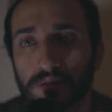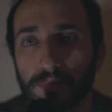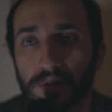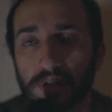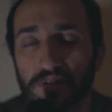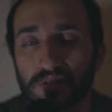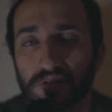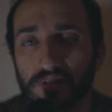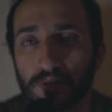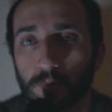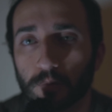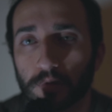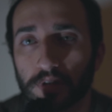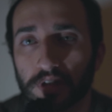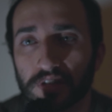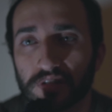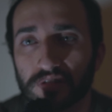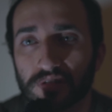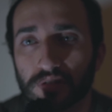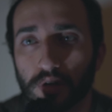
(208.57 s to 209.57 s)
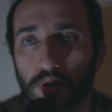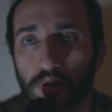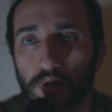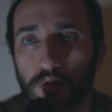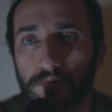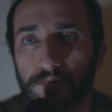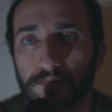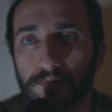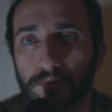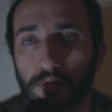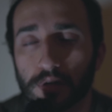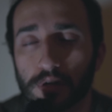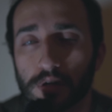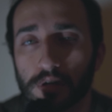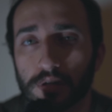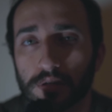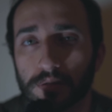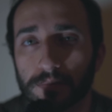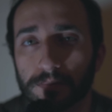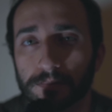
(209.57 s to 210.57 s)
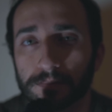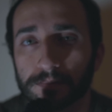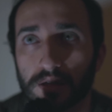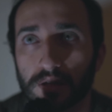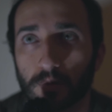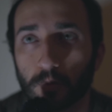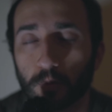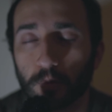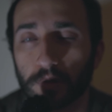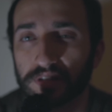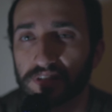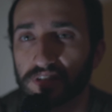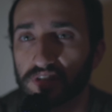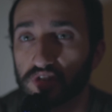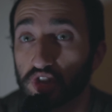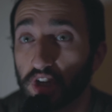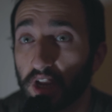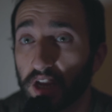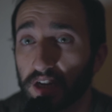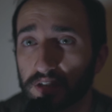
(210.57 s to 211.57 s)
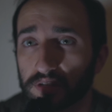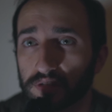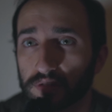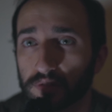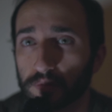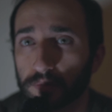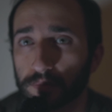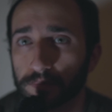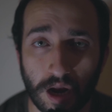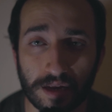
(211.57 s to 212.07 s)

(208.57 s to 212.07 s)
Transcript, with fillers: based on what I saw from What Did Jack Do?